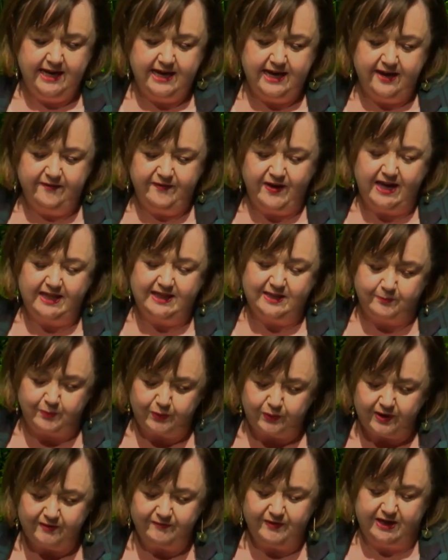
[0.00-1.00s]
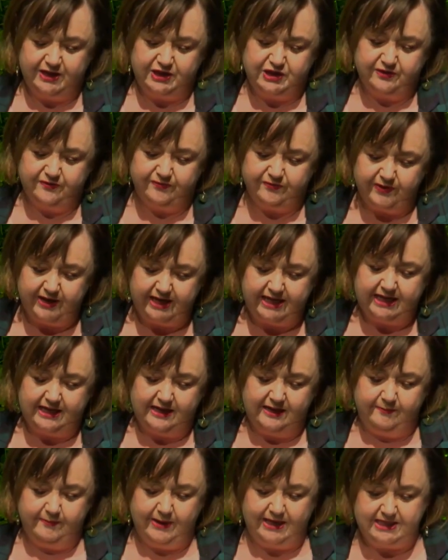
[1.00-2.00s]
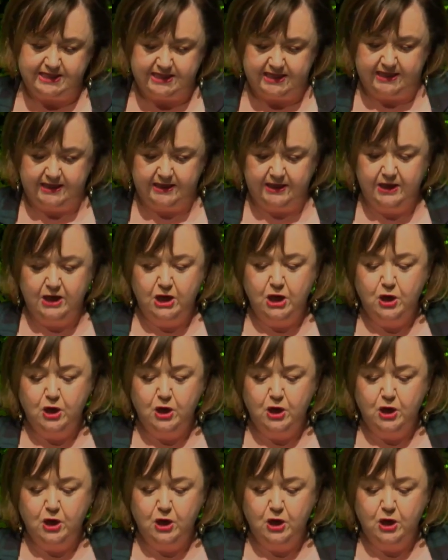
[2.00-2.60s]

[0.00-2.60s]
have had the privilege of regularly meeting